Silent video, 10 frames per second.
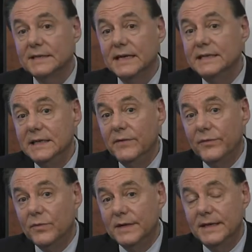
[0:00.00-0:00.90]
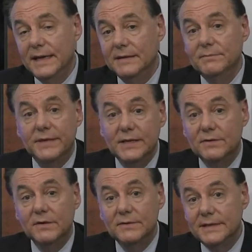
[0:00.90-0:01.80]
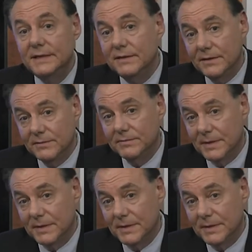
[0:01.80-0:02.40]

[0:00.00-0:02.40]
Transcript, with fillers: 1948, Peter Rodino,